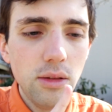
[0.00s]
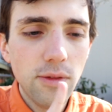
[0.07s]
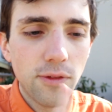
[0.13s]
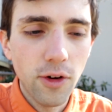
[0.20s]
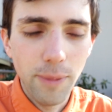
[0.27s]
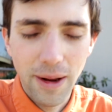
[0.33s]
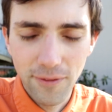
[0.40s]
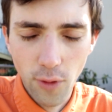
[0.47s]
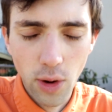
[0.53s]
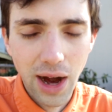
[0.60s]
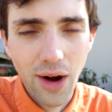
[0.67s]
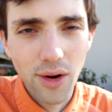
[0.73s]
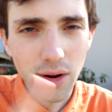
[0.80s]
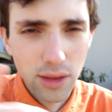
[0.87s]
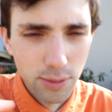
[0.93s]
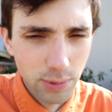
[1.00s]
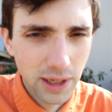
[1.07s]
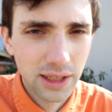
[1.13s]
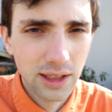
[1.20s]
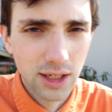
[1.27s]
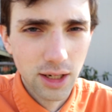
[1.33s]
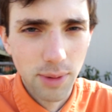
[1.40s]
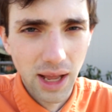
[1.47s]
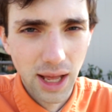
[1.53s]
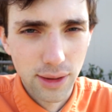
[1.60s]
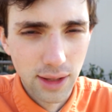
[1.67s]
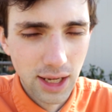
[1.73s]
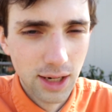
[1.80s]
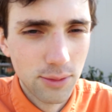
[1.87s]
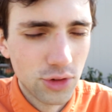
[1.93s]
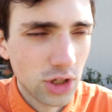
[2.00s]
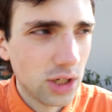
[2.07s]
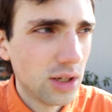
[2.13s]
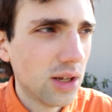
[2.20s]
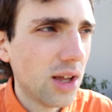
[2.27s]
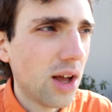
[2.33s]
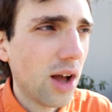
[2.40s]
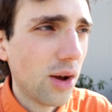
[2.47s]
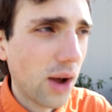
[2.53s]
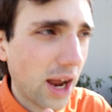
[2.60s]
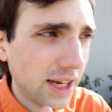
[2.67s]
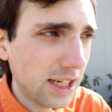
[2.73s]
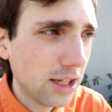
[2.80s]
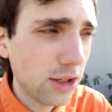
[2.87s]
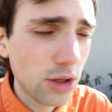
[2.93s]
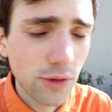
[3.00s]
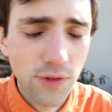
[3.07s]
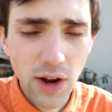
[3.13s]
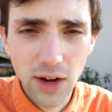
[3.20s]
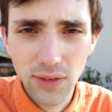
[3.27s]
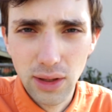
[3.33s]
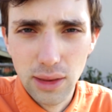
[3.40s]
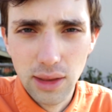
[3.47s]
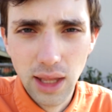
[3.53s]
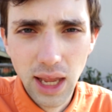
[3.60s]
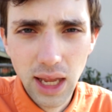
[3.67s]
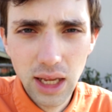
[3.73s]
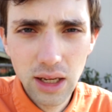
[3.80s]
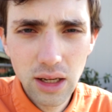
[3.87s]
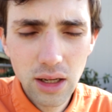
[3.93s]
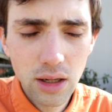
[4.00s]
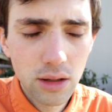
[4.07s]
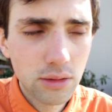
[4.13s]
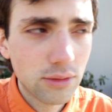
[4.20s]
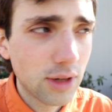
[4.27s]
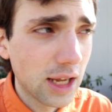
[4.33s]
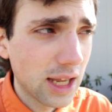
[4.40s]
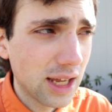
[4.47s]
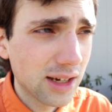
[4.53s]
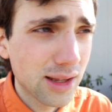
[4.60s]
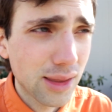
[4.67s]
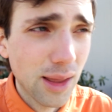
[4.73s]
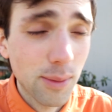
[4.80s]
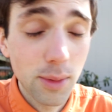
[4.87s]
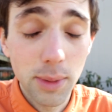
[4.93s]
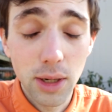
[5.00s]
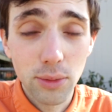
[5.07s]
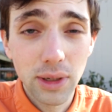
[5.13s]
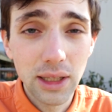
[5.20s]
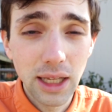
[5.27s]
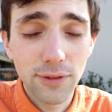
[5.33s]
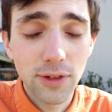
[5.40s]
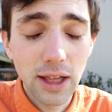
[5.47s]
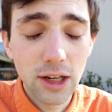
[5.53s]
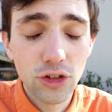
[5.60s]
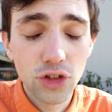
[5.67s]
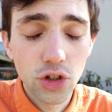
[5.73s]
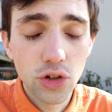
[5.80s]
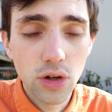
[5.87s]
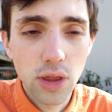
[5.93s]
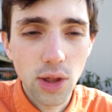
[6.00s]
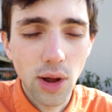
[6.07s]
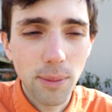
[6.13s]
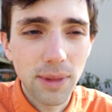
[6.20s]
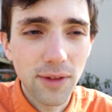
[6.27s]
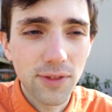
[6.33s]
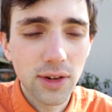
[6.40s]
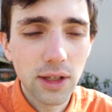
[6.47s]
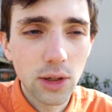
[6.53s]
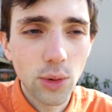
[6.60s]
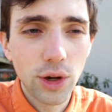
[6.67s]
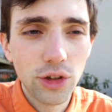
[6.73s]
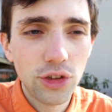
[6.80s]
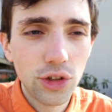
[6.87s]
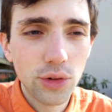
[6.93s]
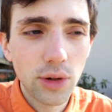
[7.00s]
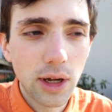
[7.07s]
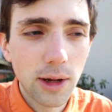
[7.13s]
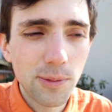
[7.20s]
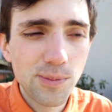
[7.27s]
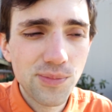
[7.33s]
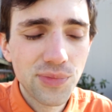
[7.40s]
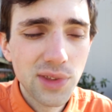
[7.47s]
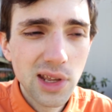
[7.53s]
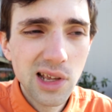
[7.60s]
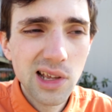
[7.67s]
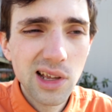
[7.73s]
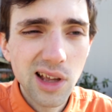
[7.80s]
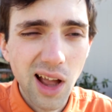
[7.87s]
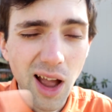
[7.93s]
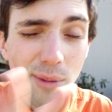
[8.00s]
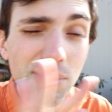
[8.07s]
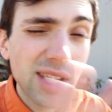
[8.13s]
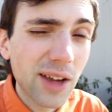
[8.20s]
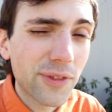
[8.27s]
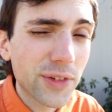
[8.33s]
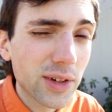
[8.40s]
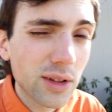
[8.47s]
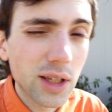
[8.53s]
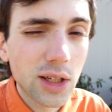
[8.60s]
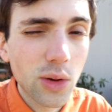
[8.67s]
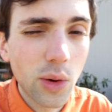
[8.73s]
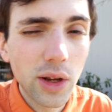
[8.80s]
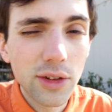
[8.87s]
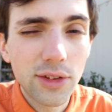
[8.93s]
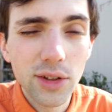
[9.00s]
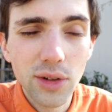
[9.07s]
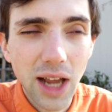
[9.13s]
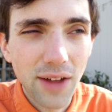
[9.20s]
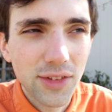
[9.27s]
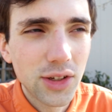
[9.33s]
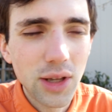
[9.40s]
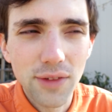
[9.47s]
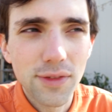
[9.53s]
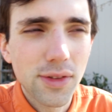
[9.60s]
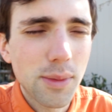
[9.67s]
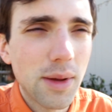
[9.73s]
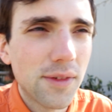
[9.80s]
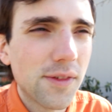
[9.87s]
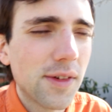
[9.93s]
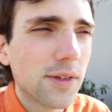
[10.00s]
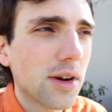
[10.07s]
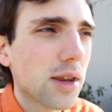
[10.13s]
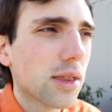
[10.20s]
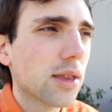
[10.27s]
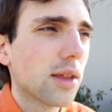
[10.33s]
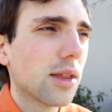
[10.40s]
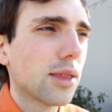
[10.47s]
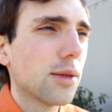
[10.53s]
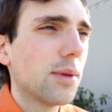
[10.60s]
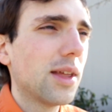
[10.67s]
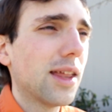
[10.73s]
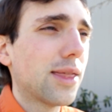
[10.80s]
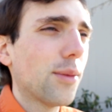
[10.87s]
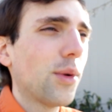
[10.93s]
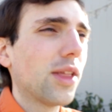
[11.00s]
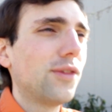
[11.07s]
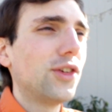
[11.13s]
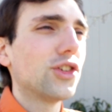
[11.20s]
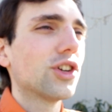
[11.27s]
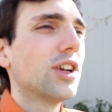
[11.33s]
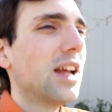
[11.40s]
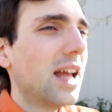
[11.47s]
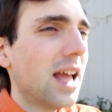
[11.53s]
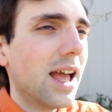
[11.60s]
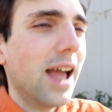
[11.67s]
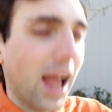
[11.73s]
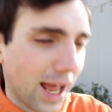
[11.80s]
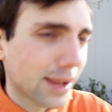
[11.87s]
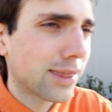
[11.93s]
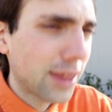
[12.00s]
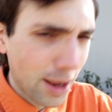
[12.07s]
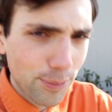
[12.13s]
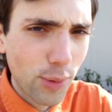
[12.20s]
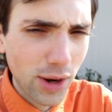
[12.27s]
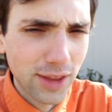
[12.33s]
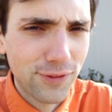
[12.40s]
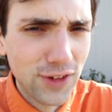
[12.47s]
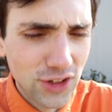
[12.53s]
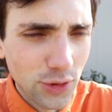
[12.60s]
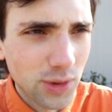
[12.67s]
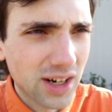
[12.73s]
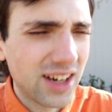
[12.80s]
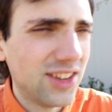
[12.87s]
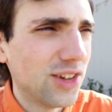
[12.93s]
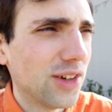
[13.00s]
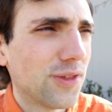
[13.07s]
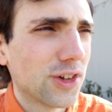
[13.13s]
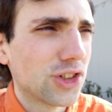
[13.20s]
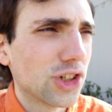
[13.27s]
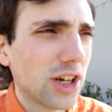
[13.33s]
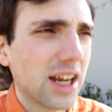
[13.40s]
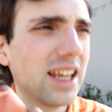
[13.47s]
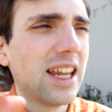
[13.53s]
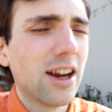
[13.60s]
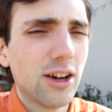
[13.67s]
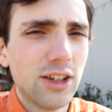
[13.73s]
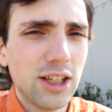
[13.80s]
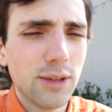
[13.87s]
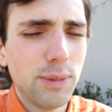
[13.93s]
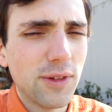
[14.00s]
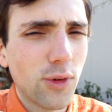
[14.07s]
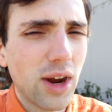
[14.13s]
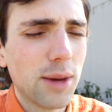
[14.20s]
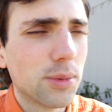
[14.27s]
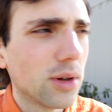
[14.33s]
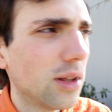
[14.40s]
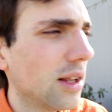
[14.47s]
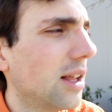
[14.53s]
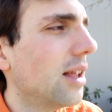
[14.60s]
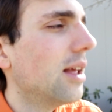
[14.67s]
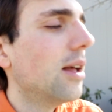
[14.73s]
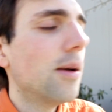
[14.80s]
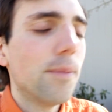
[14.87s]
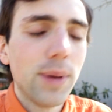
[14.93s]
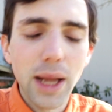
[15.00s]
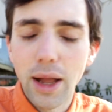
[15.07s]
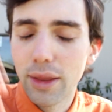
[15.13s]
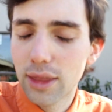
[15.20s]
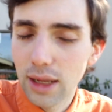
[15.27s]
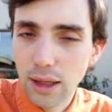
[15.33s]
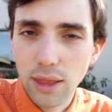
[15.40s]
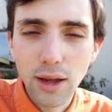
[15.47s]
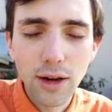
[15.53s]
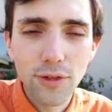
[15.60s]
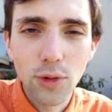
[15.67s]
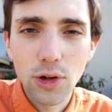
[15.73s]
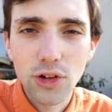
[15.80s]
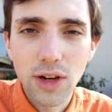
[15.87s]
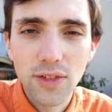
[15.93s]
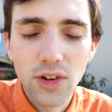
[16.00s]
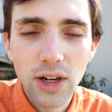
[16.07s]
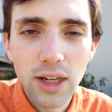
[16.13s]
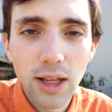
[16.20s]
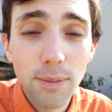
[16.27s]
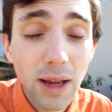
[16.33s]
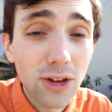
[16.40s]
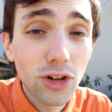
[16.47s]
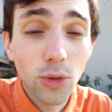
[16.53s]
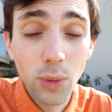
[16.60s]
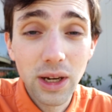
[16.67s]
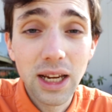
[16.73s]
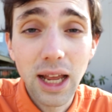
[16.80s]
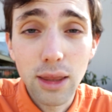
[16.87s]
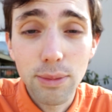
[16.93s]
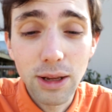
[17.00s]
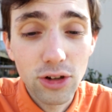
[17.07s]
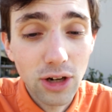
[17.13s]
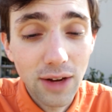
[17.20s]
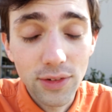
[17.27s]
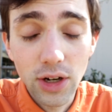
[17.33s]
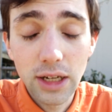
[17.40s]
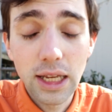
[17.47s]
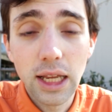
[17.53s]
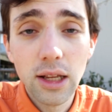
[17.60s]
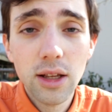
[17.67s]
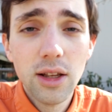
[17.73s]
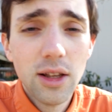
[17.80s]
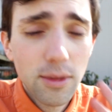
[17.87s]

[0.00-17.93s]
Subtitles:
for about 4 hours, playing League of Pass and MG. I need to do Final Fantasy VIII again, because I'm gonna be in a relay for that in June. So I'm definitely going to have to do some FFA runs at some point in the future. At some point in the future, we're gonna do it for sure. I can guarantee it before April. But yeah, I'll see you guys later. Thanks for watching. Have a great day. Make sure to win, guys. Make sure to have a great day.